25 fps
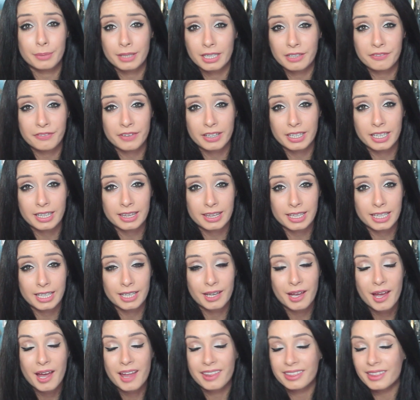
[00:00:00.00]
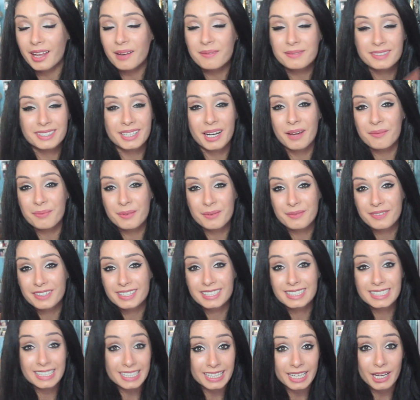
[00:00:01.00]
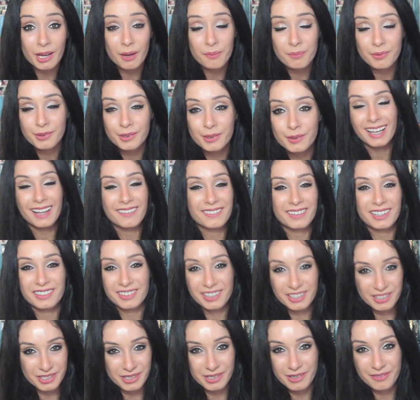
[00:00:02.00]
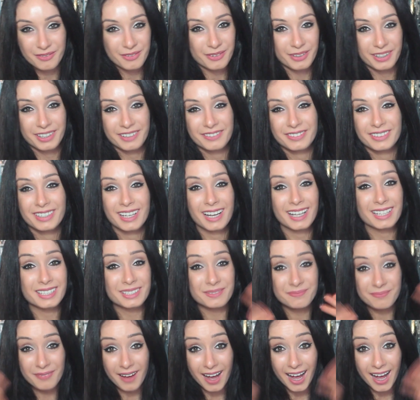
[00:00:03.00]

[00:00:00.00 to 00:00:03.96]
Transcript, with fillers: bit if anything. Thumbs it up if it did help you. Love and I do to every one of you guys.